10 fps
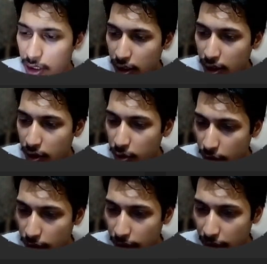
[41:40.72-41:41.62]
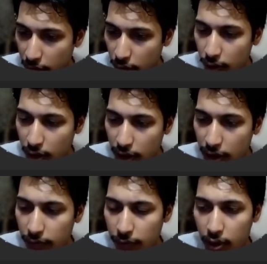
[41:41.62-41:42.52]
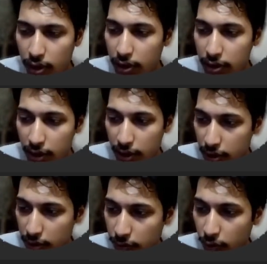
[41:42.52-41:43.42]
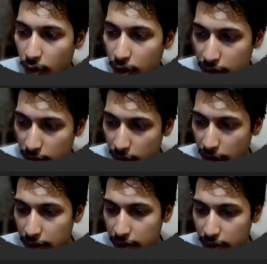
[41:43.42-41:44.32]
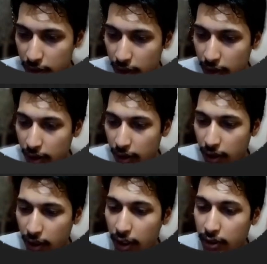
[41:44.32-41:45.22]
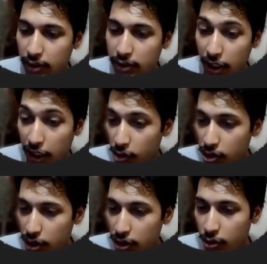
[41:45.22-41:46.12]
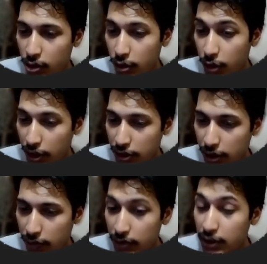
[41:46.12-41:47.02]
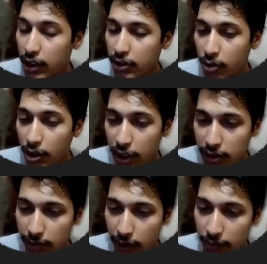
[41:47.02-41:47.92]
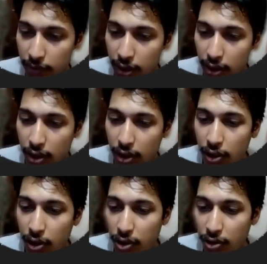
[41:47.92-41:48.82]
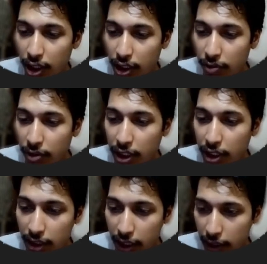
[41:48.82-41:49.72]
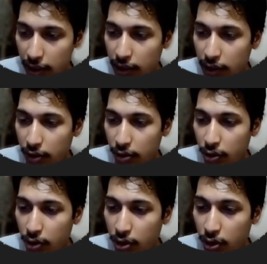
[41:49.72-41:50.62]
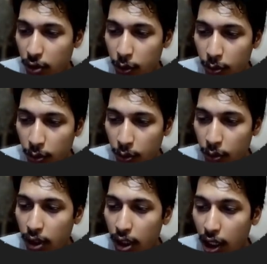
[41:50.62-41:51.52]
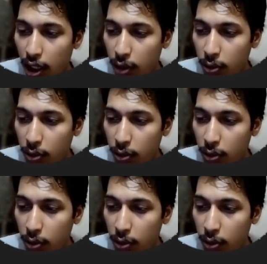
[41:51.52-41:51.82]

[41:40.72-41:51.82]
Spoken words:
find out for the four digit. Okay. And the second question is also interesting, which is actually task 5. You are given integer and you allowed to add